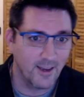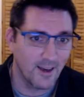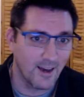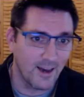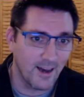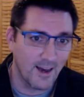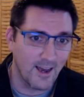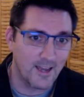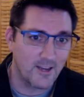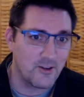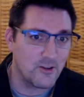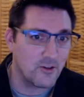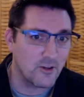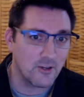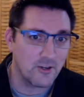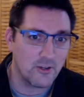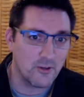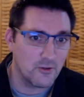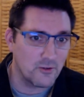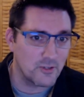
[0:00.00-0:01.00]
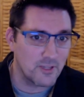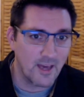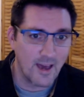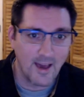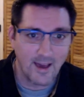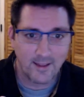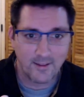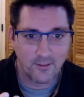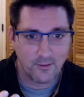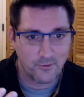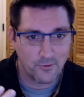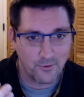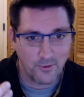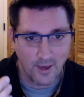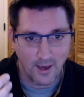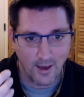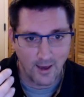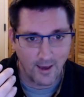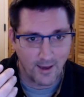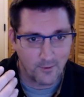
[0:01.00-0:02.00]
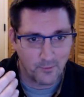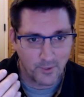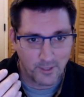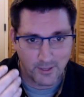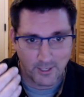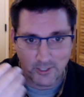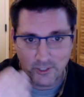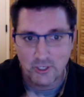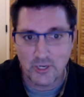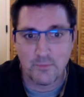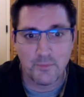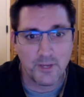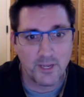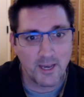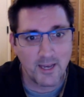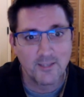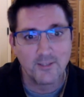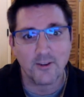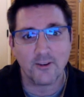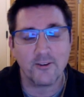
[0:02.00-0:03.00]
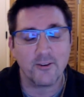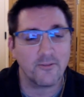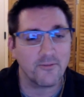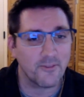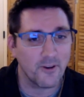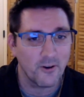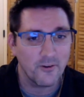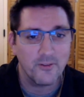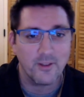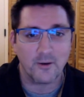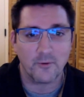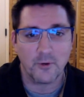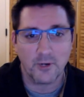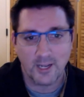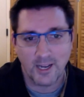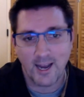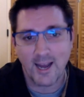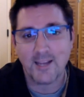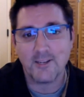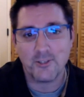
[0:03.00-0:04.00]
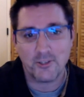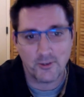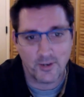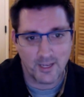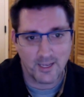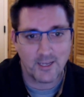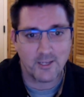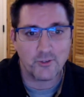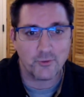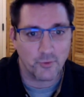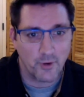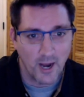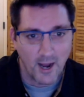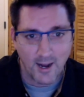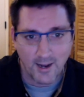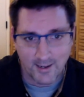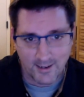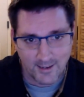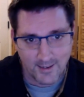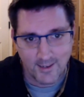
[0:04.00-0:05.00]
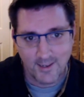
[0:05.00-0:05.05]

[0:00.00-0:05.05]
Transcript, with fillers: uh, and you can use that uh, with the GPS on your phone that it will guide you to each rock.